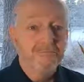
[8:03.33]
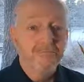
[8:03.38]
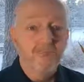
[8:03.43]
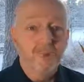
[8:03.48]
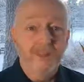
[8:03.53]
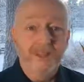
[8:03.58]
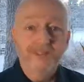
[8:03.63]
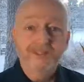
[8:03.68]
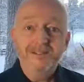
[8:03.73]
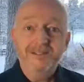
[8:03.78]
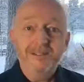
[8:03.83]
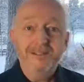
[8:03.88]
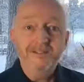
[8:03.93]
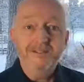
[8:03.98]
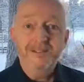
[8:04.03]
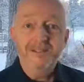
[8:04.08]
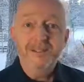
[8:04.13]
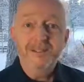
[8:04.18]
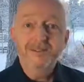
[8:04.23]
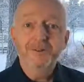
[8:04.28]
With that said,
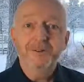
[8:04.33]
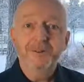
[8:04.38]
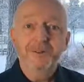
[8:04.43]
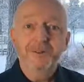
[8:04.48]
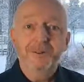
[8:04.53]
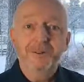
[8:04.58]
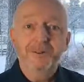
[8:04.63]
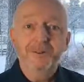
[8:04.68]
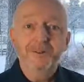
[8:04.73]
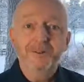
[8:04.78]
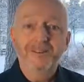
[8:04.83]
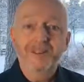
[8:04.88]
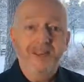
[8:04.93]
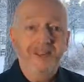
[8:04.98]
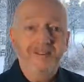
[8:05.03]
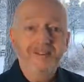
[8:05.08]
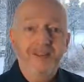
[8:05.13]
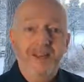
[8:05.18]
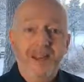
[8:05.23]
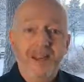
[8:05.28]
see you in the
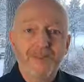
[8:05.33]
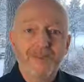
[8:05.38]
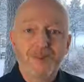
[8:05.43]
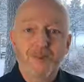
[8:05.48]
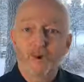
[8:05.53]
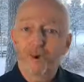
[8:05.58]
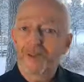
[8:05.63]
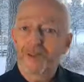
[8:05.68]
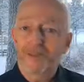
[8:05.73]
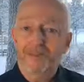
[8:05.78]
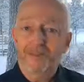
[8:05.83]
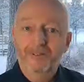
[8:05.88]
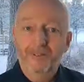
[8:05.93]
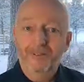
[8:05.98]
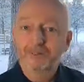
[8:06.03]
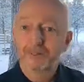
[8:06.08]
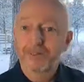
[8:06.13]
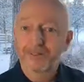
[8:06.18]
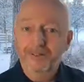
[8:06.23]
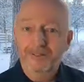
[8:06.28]
next live, or in the
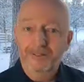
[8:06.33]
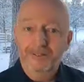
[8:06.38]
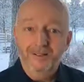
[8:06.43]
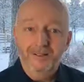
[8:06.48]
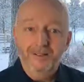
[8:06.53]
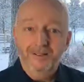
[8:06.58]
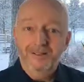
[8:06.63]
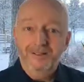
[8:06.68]
video,